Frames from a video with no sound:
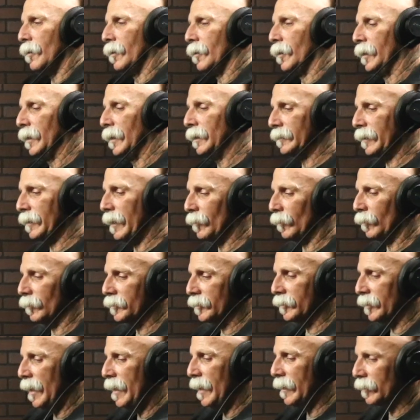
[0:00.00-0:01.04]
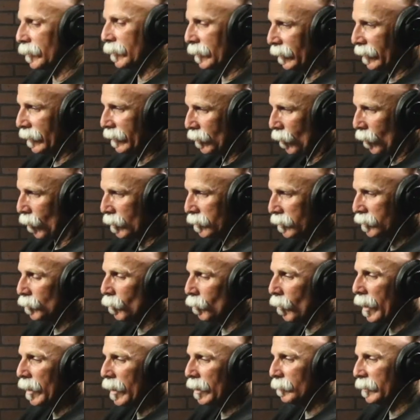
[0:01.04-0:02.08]
No, it's that old saying, you can lead a horse to
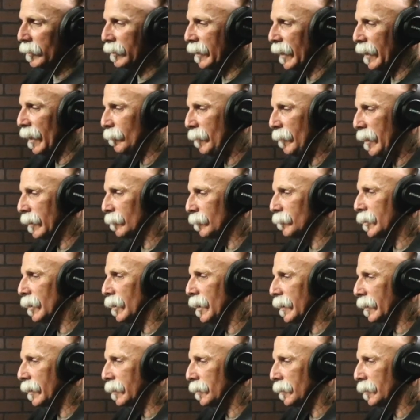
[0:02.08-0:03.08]
water, but you can't make him drink.